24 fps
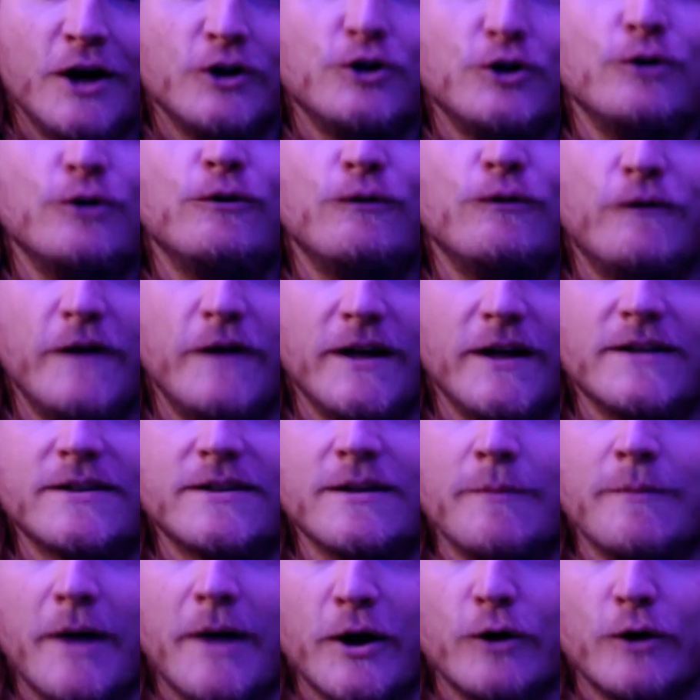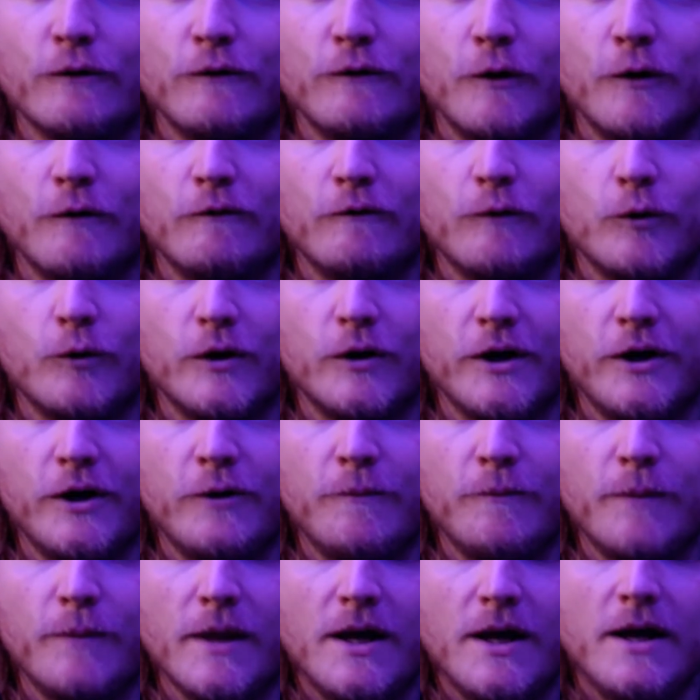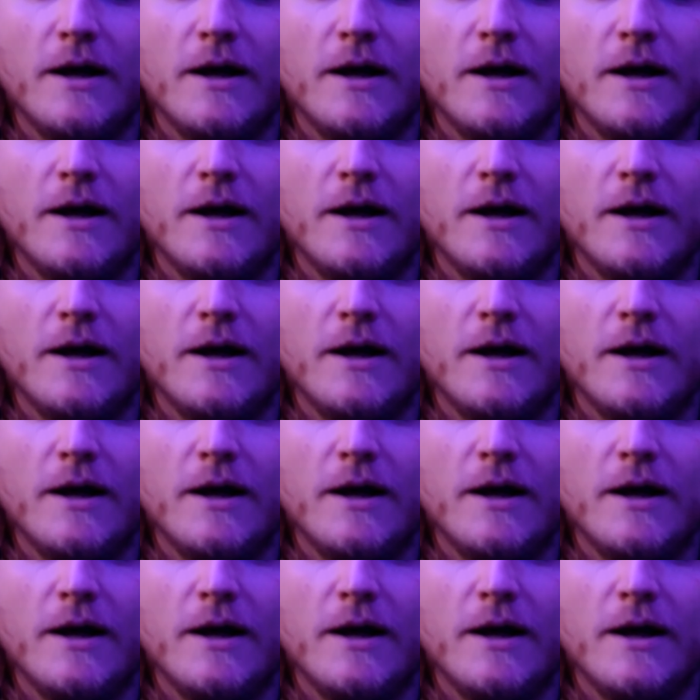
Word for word: to fix the microphone for you.